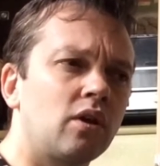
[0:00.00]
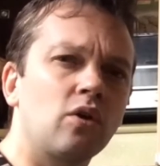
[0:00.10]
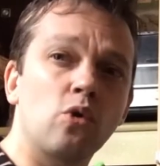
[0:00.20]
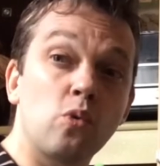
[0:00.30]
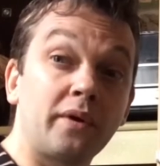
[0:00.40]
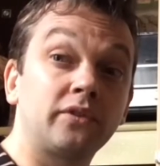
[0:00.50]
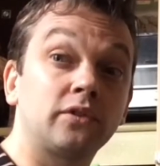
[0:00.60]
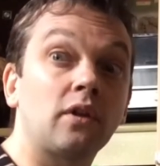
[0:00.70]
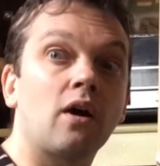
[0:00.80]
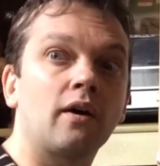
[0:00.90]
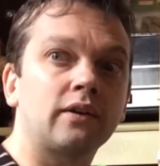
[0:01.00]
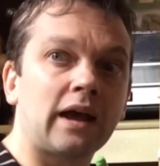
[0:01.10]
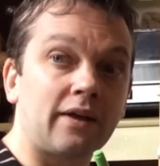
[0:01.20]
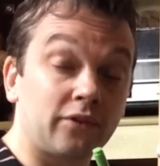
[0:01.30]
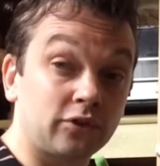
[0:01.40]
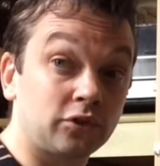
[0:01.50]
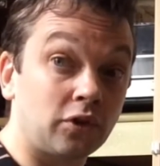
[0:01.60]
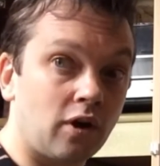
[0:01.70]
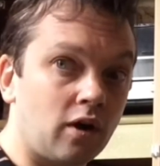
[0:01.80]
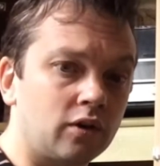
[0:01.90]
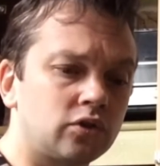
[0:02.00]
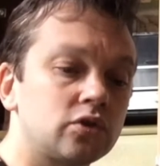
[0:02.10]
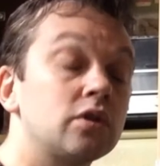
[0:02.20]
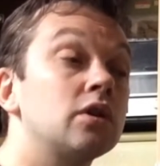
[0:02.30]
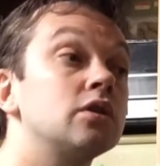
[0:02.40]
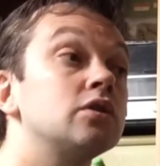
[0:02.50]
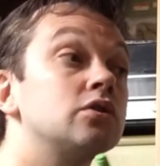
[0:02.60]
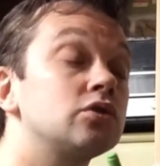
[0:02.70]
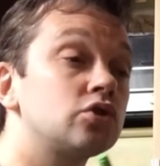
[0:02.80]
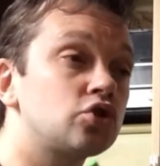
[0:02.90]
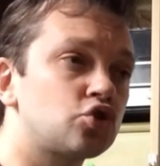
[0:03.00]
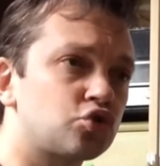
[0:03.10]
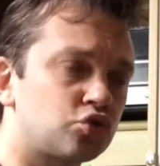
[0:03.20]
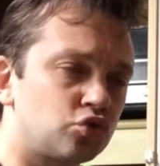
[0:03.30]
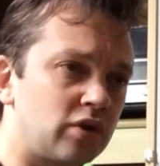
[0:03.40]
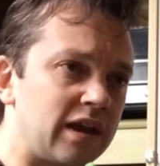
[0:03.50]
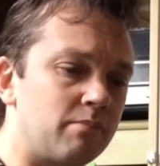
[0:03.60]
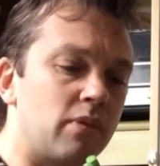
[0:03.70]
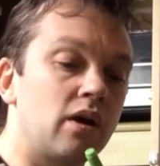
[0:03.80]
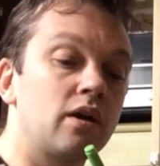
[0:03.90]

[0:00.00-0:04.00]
Always start at the start. Trim.